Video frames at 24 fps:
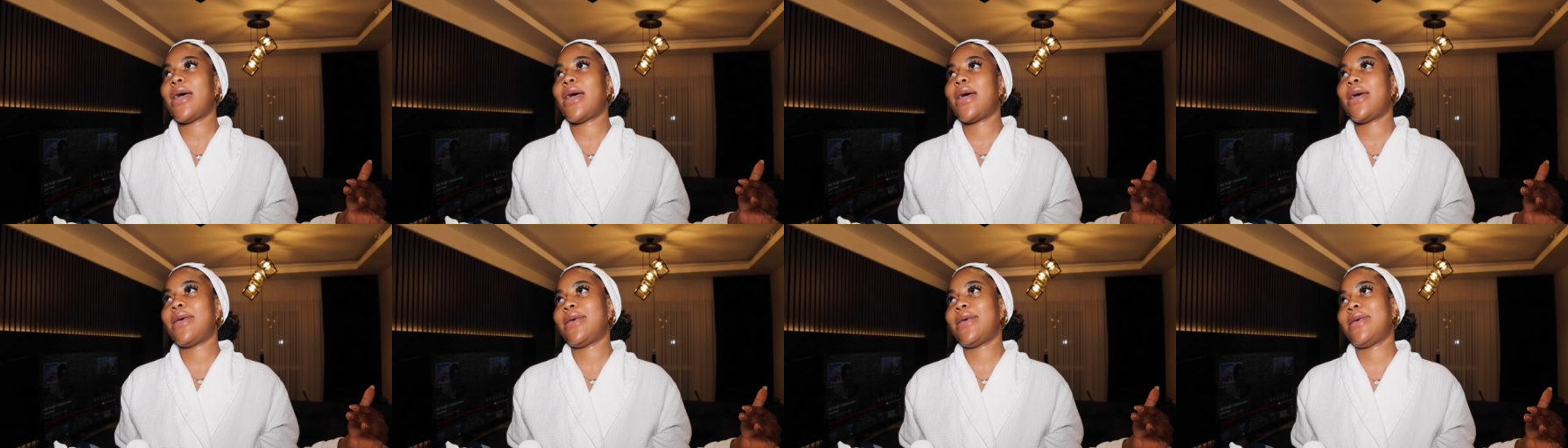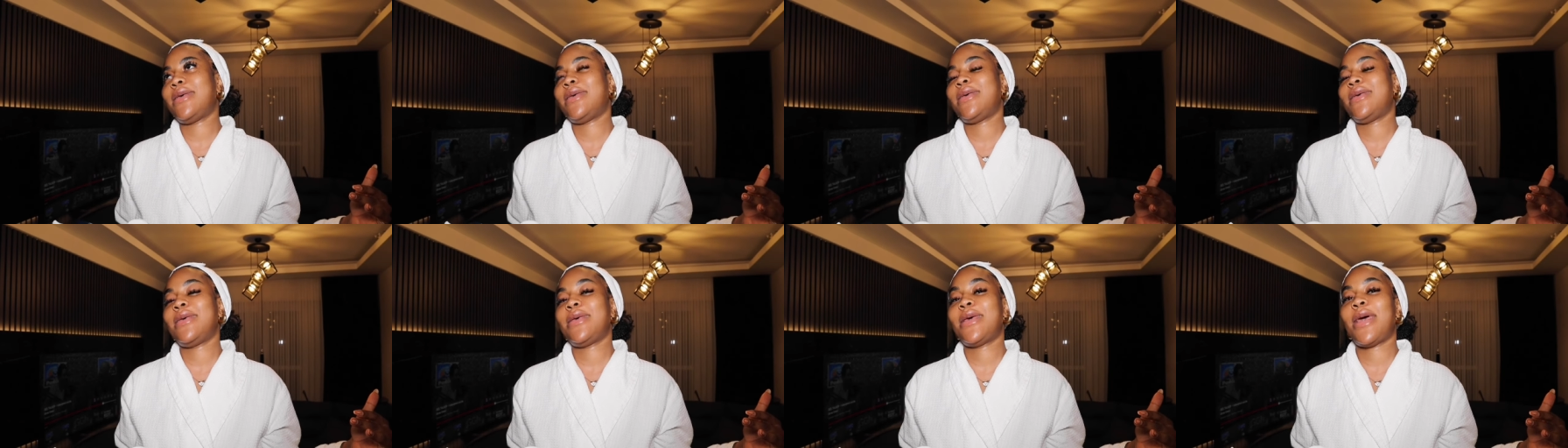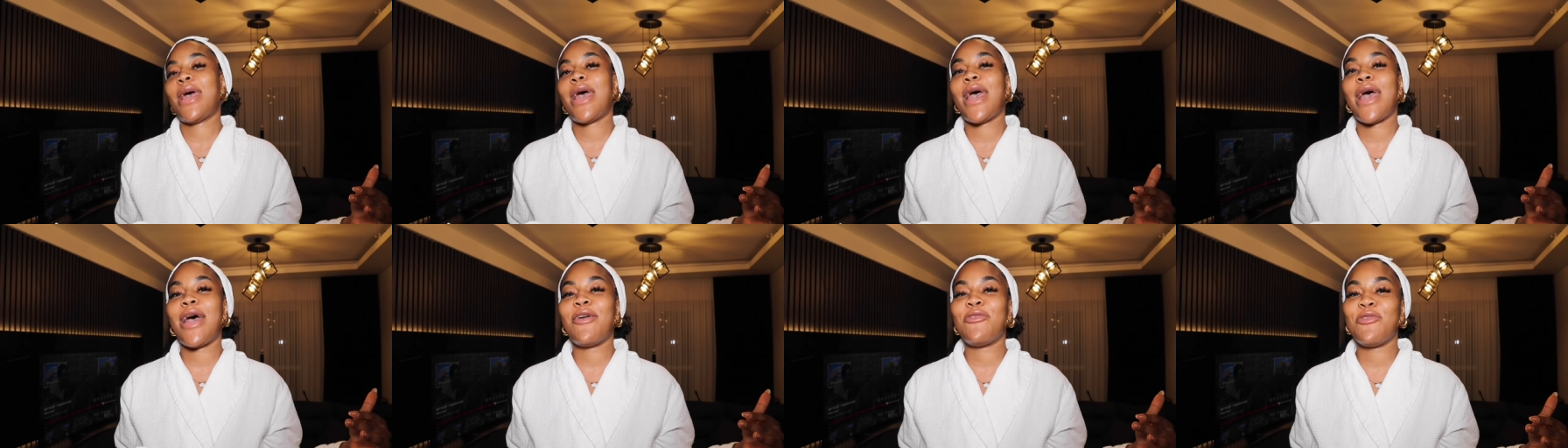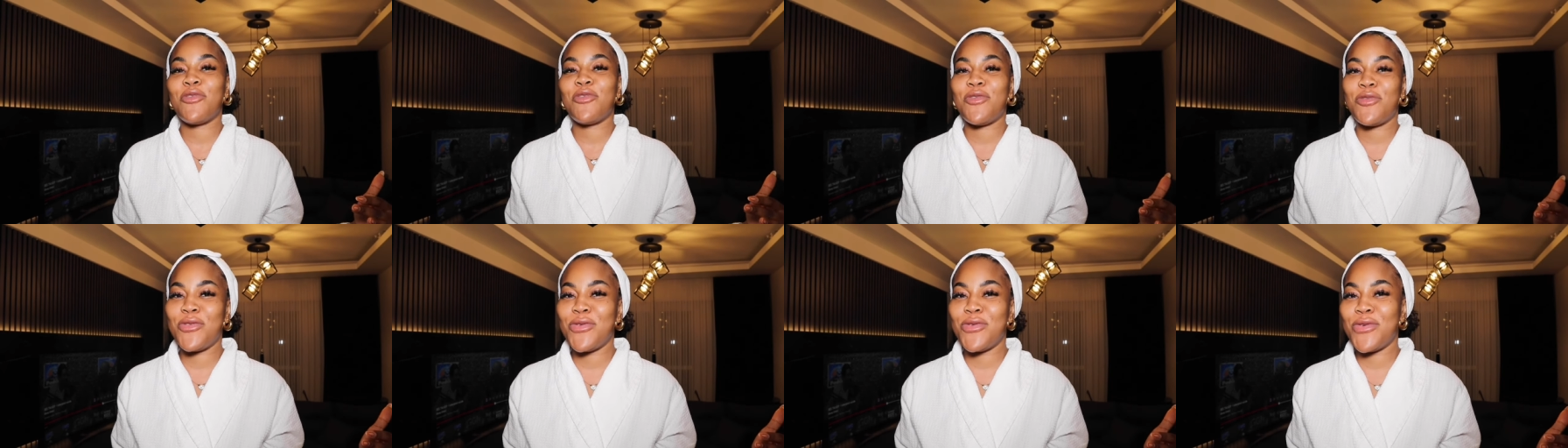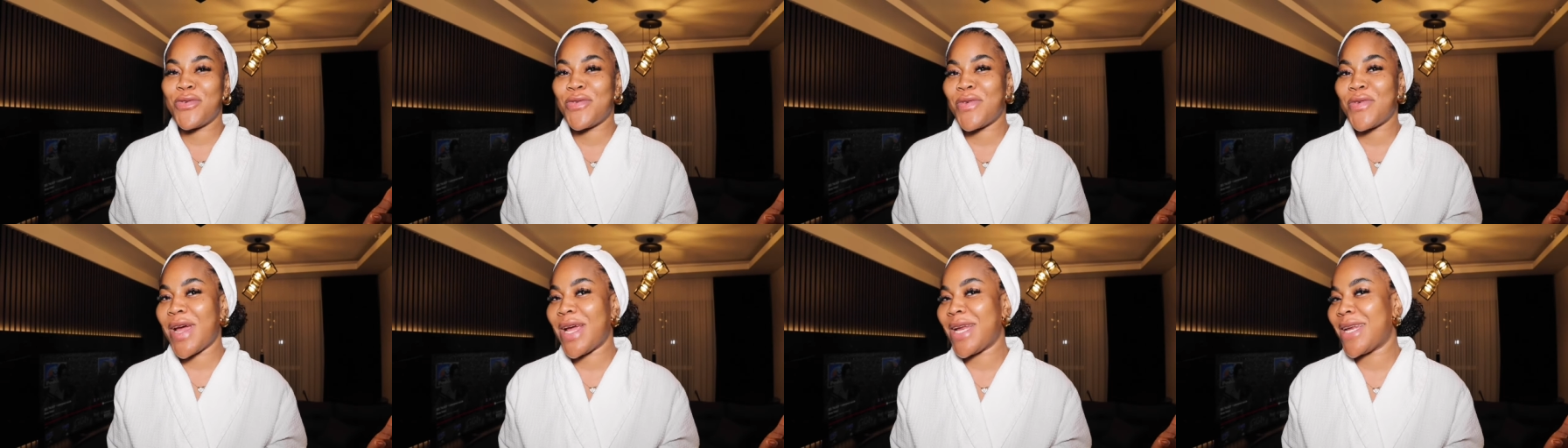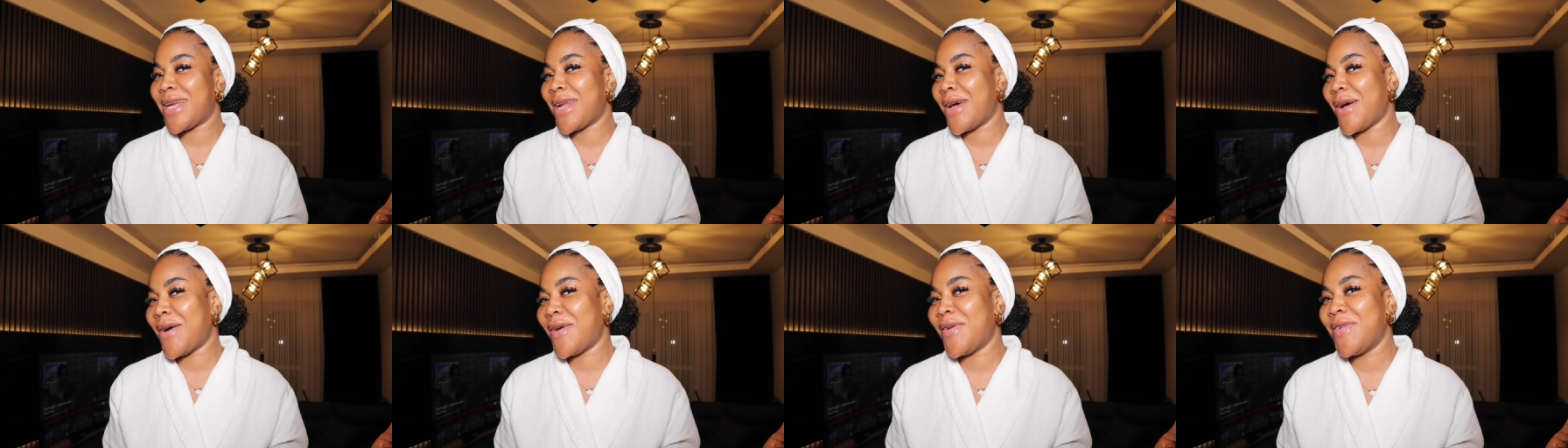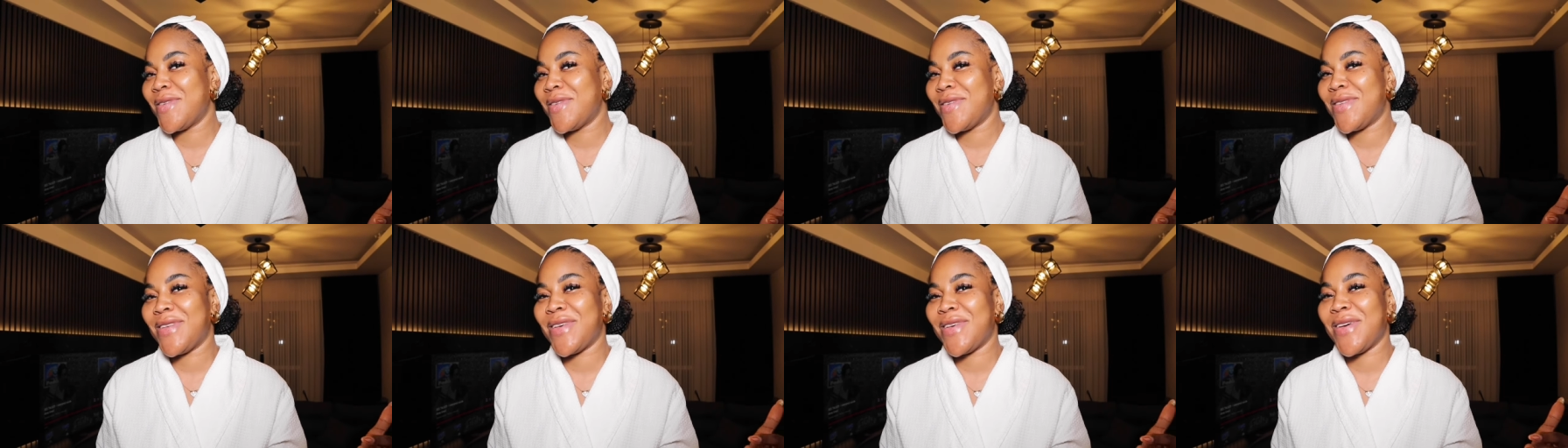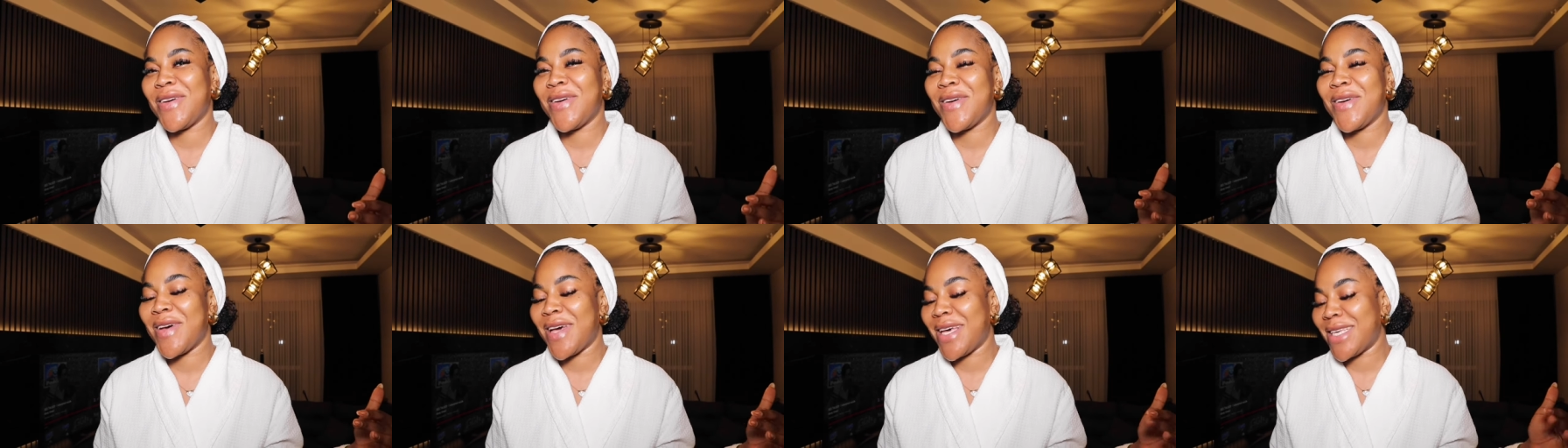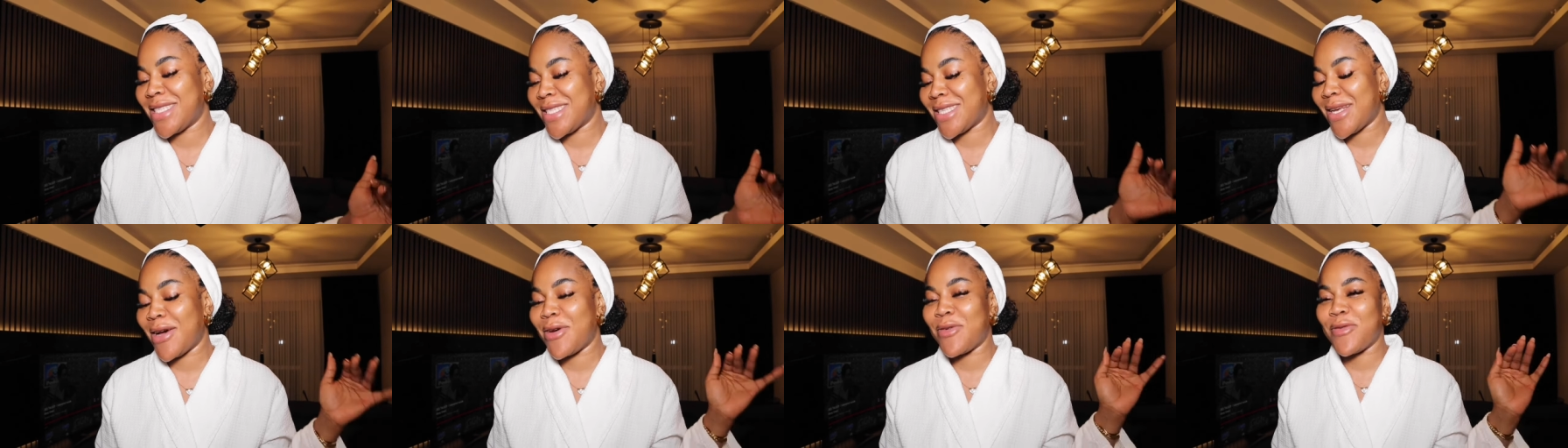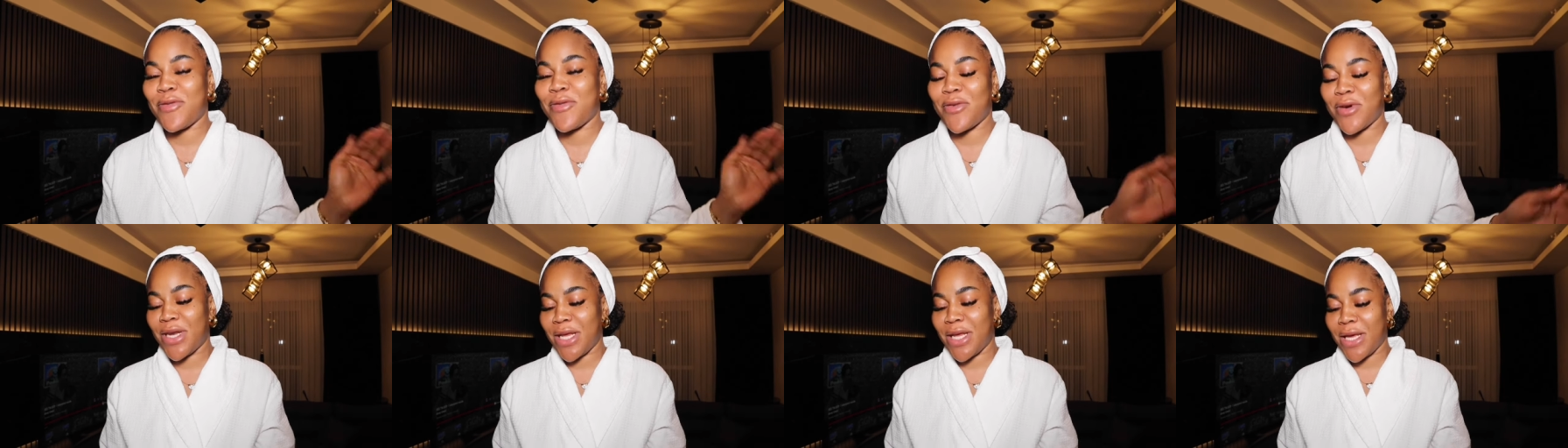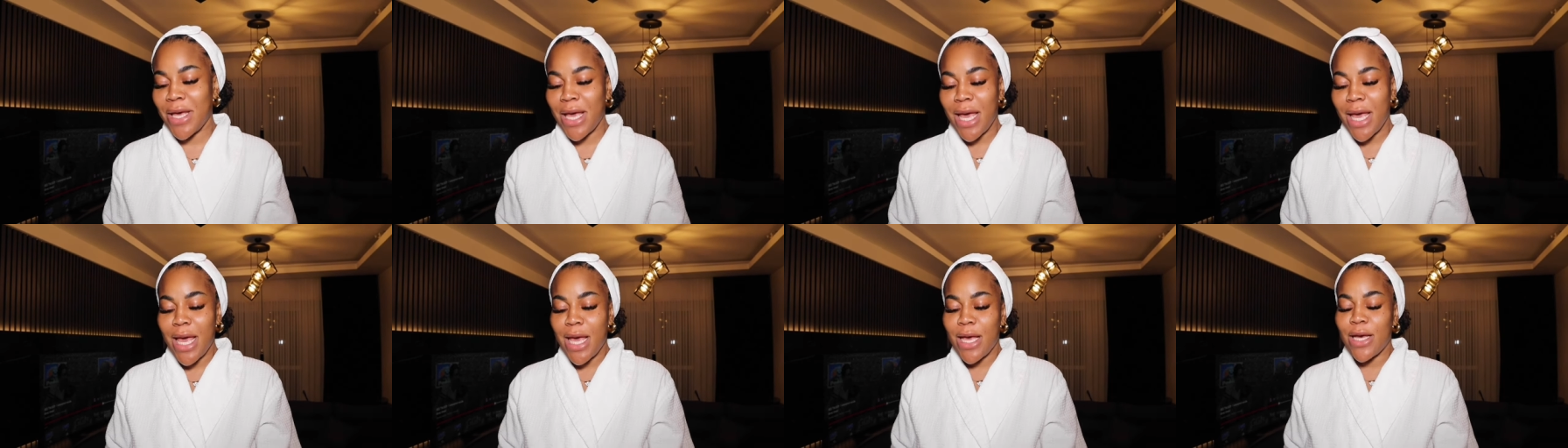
Uh, I have a flu right now, so I sound funny.